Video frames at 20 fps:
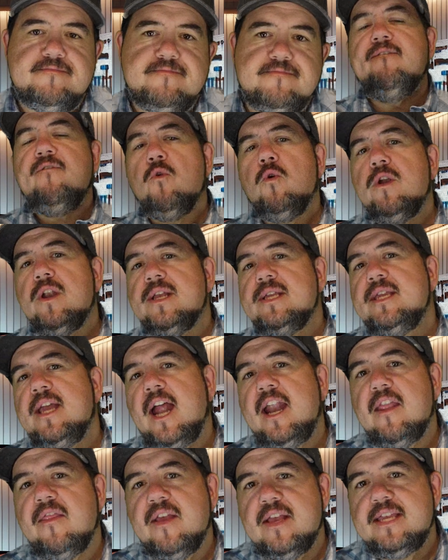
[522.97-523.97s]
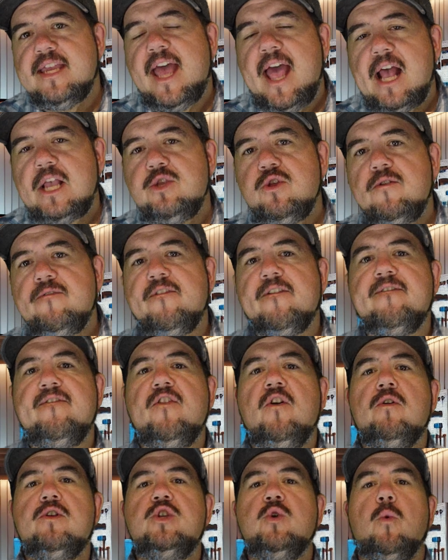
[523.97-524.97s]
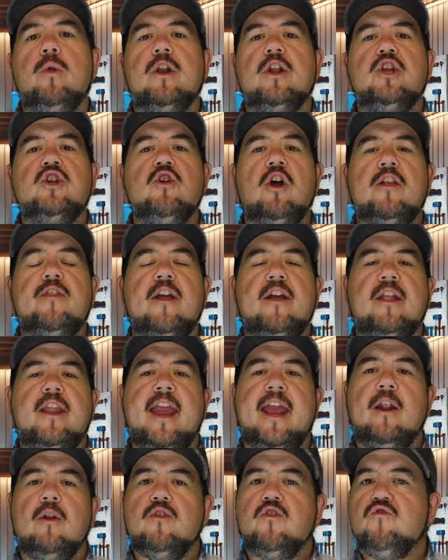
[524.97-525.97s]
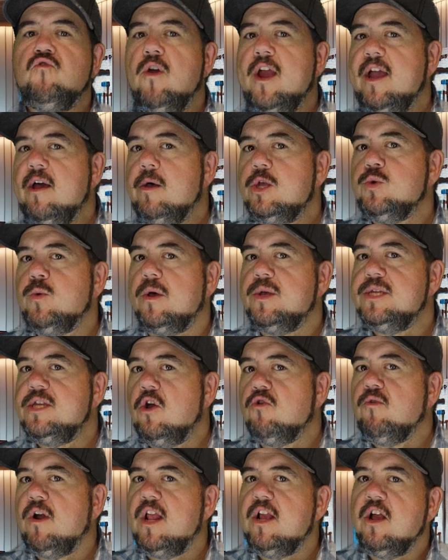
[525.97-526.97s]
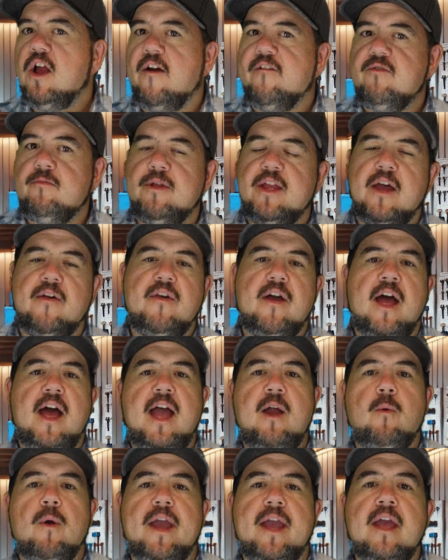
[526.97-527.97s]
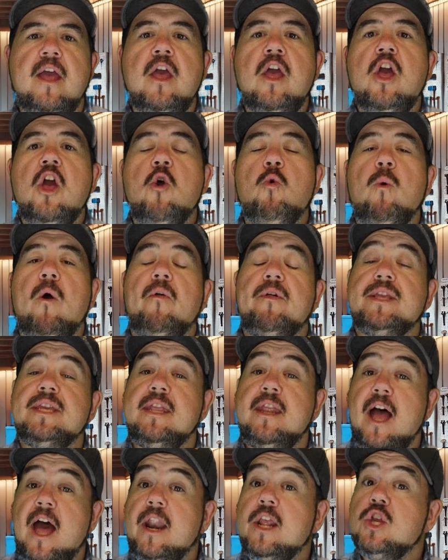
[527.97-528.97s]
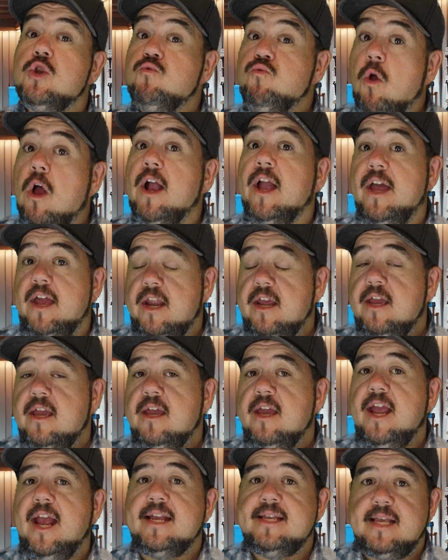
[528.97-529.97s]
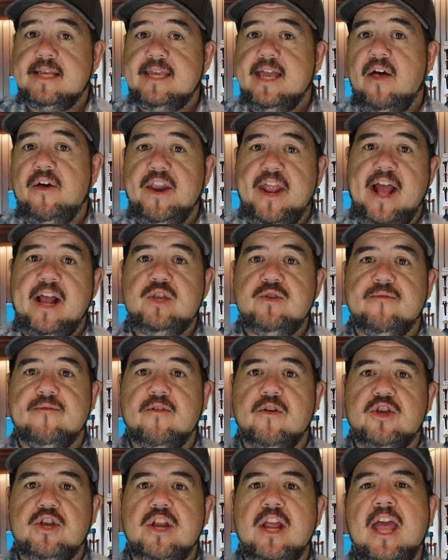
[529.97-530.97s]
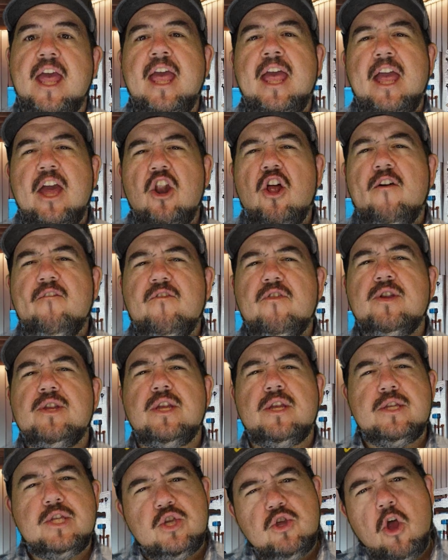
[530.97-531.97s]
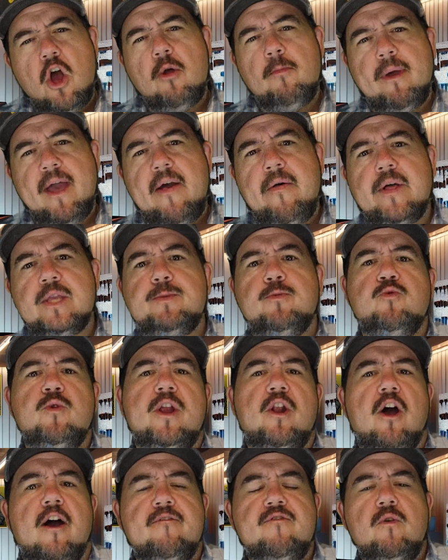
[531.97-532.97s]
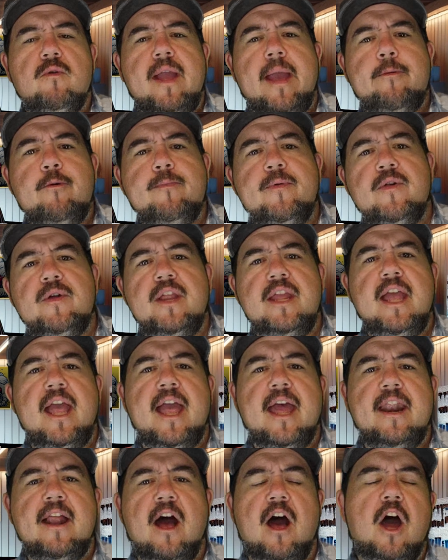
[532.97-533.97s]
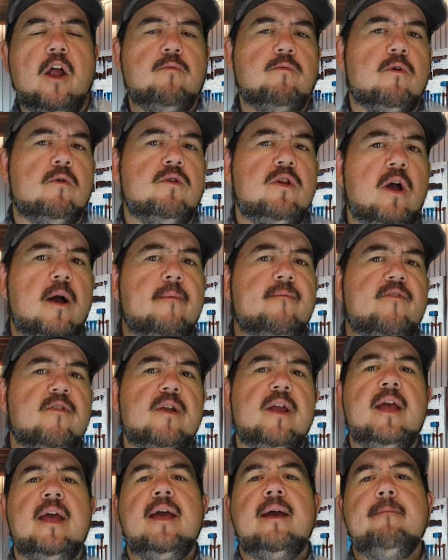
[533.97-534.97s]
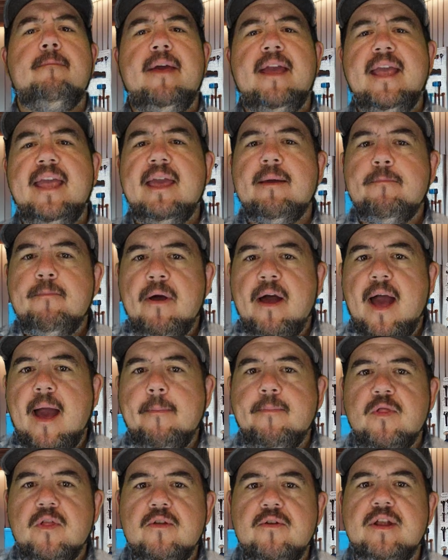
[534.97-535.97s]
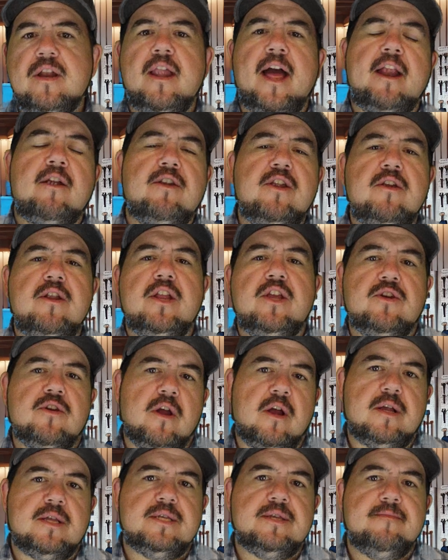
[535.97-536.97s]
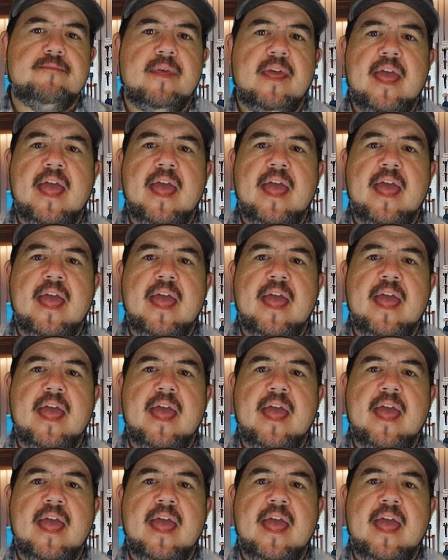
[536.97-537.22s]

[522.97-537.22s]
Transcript: Ford designed this axle for folks who wanted a truck that can handle trails while still riding comfortably on the highway. While it's not as rugged as the solid axle version, it offers a strong balance between off-road capability and on-road comfort, making it popular in lighter-duty trucks.